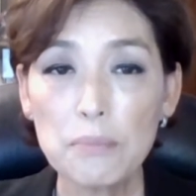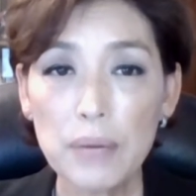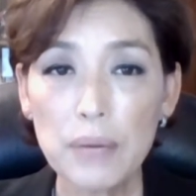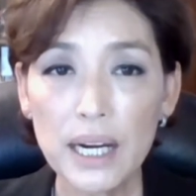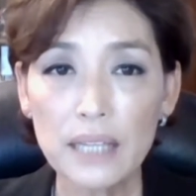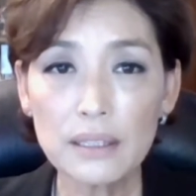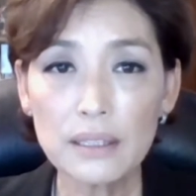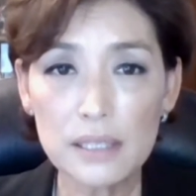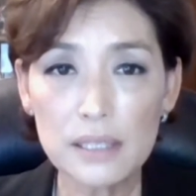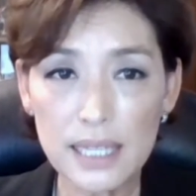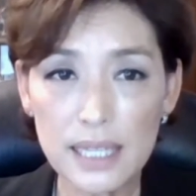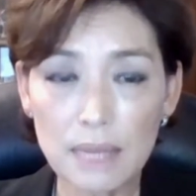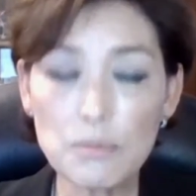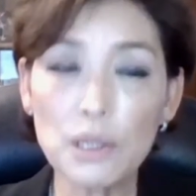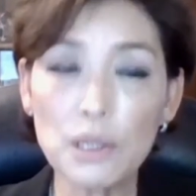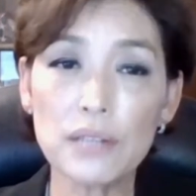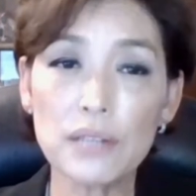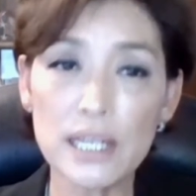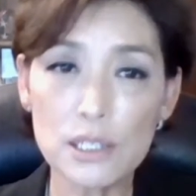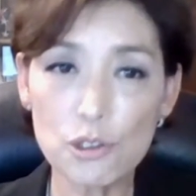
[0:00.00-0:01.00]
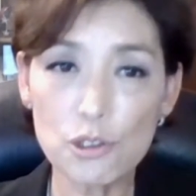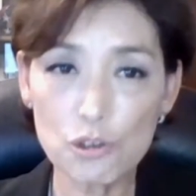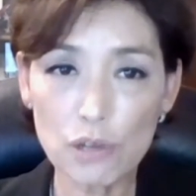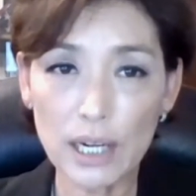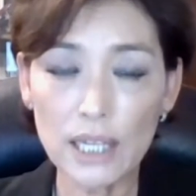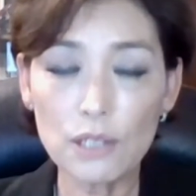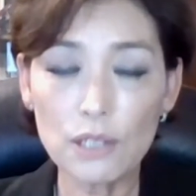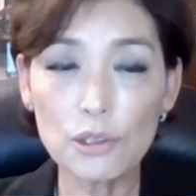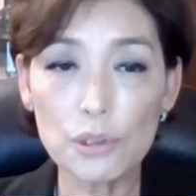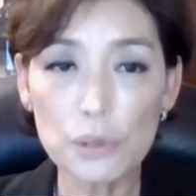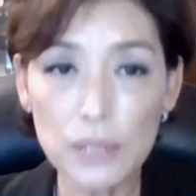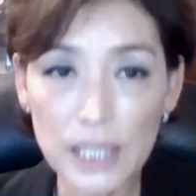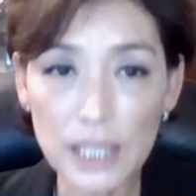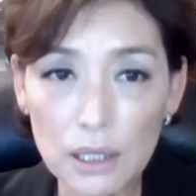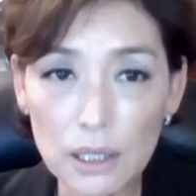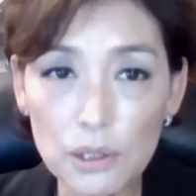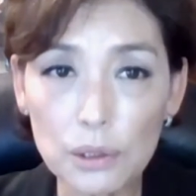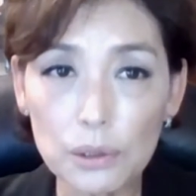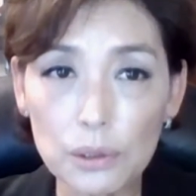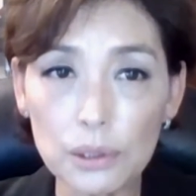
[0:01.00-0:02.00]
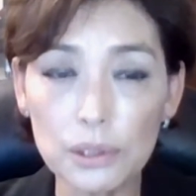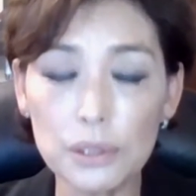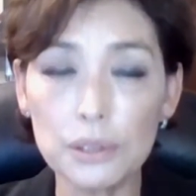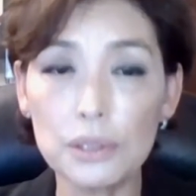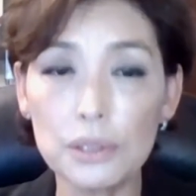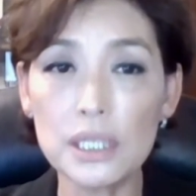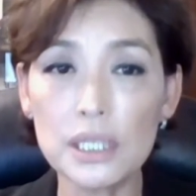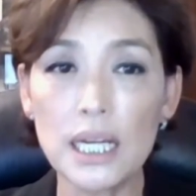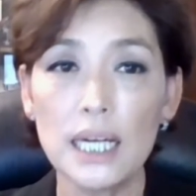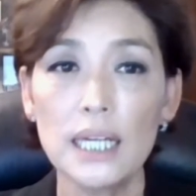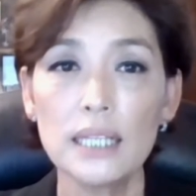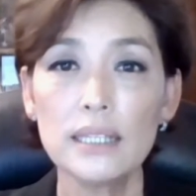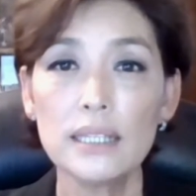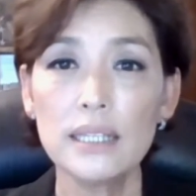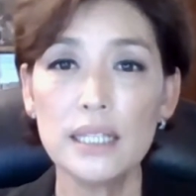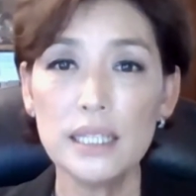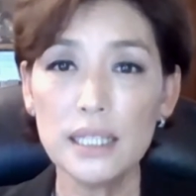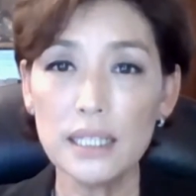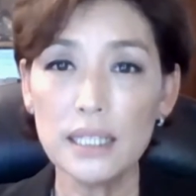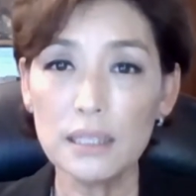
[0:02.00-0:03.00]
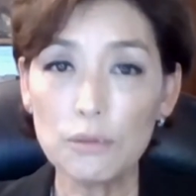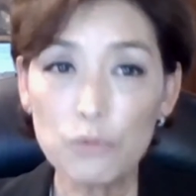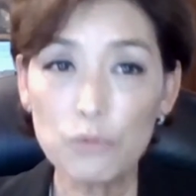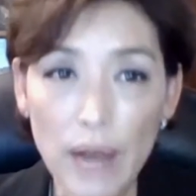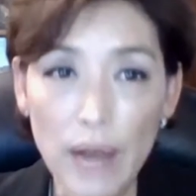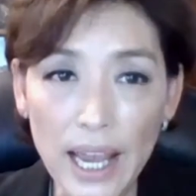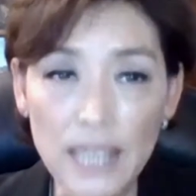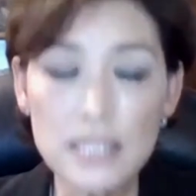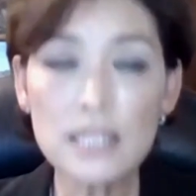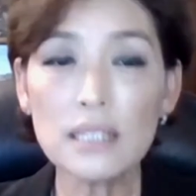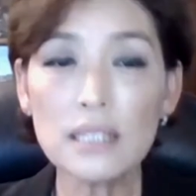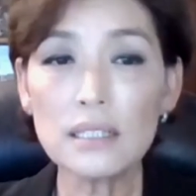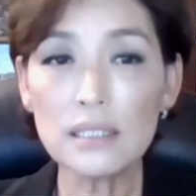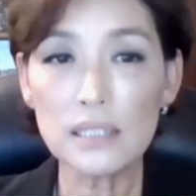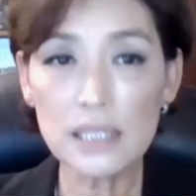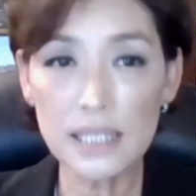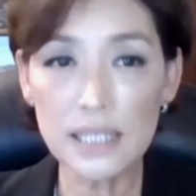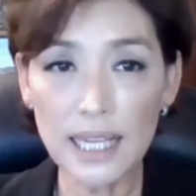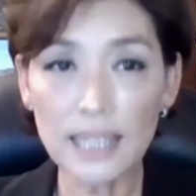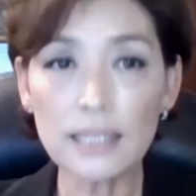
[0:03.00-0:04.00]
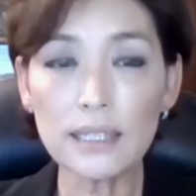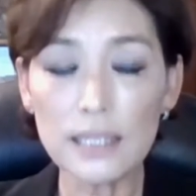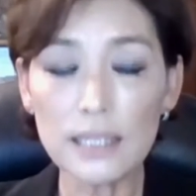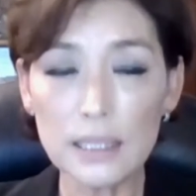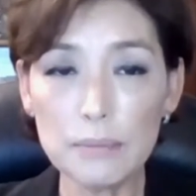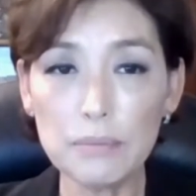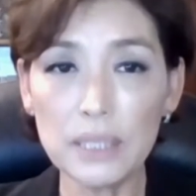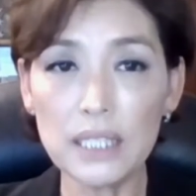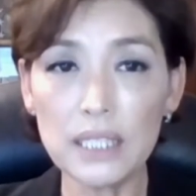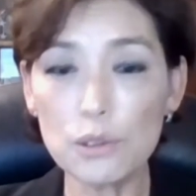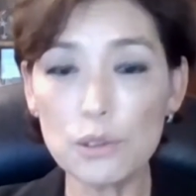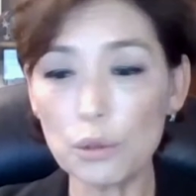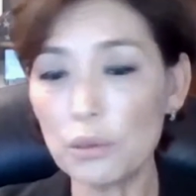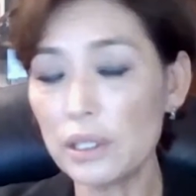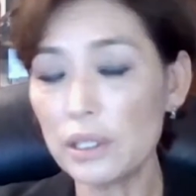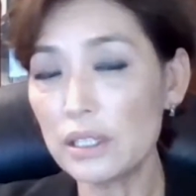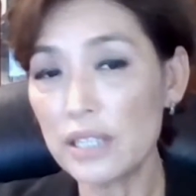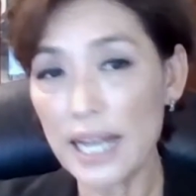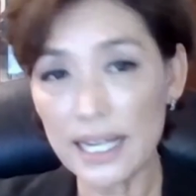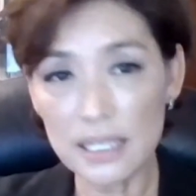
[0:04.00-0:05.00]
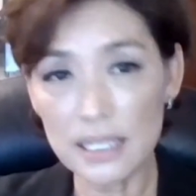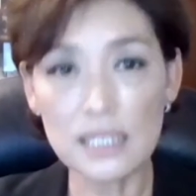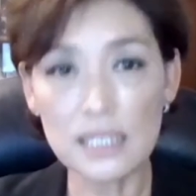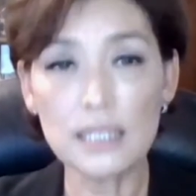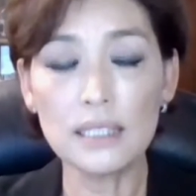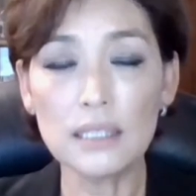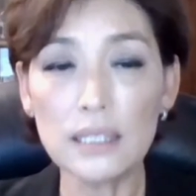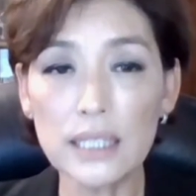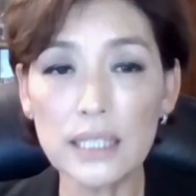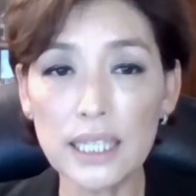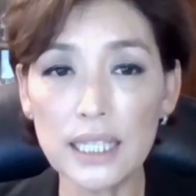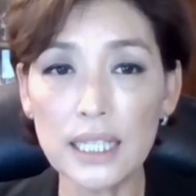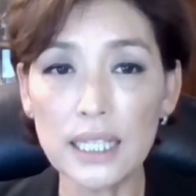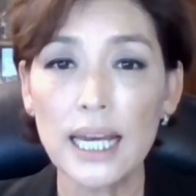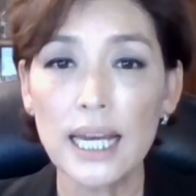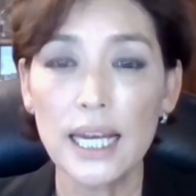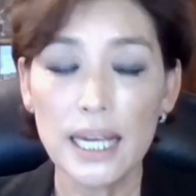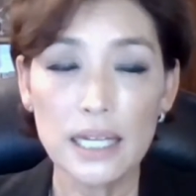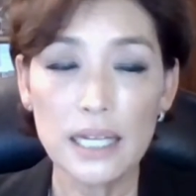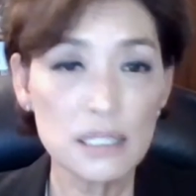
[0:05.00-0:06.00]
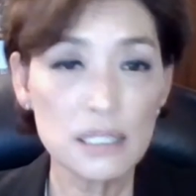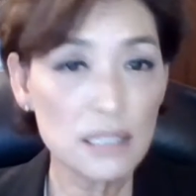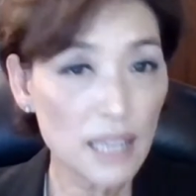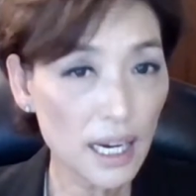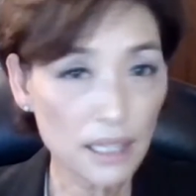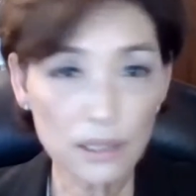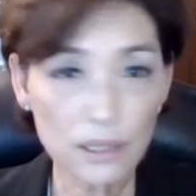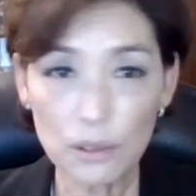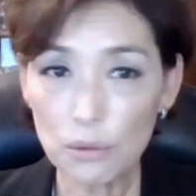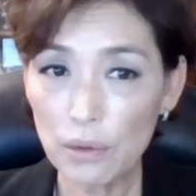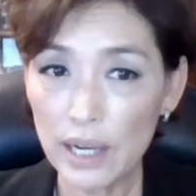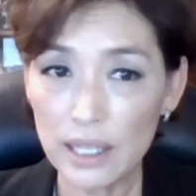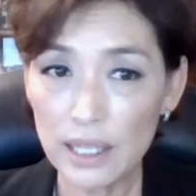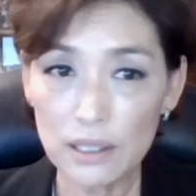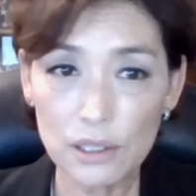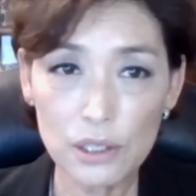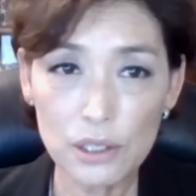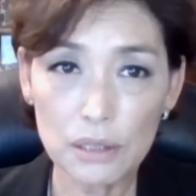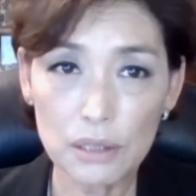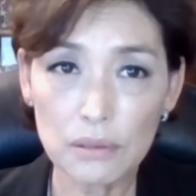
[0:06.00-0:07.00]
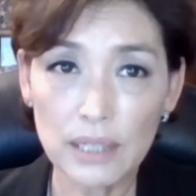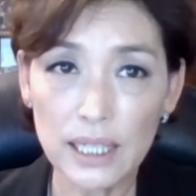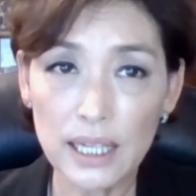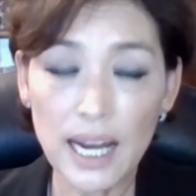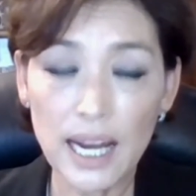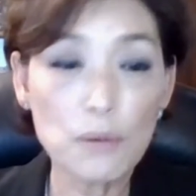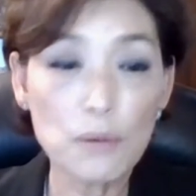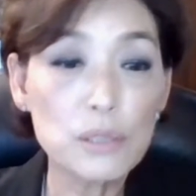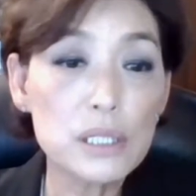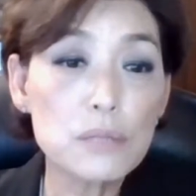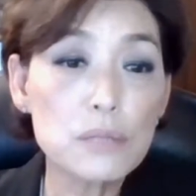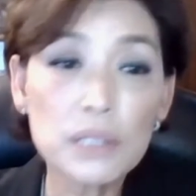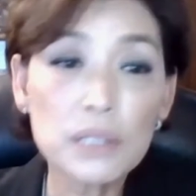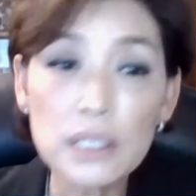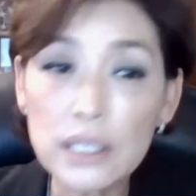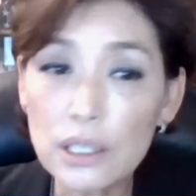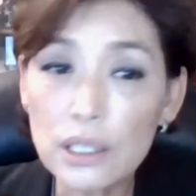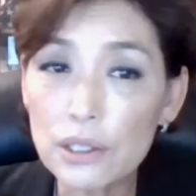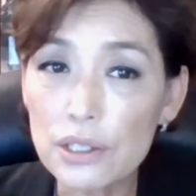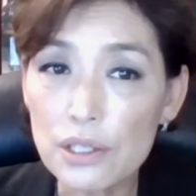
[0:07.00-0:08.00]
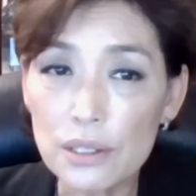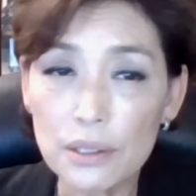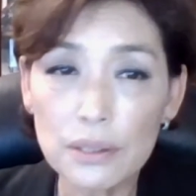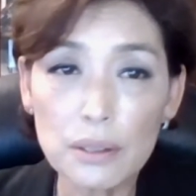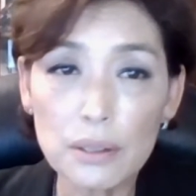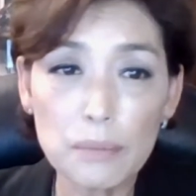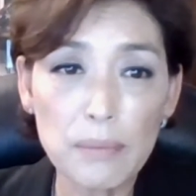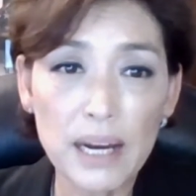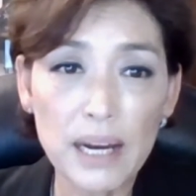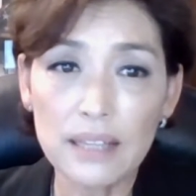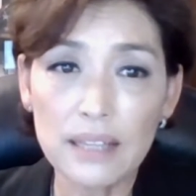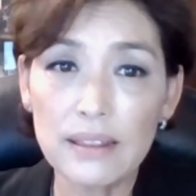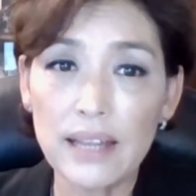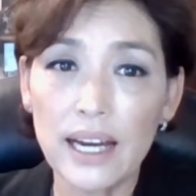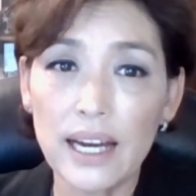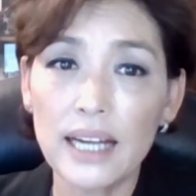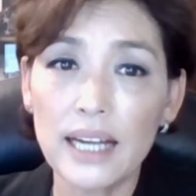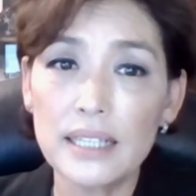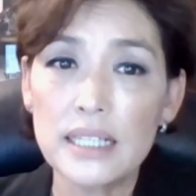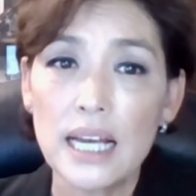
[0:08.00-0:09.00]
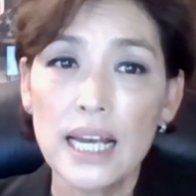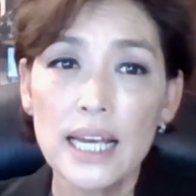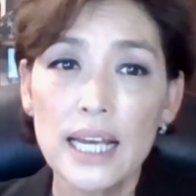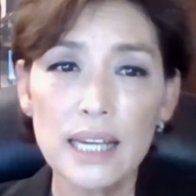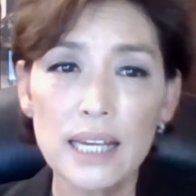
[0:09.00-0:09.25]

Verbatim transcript: But the Democrats trying to include the raising the debt limit or debt ceiling is not the way to do it. I was really concerned about that.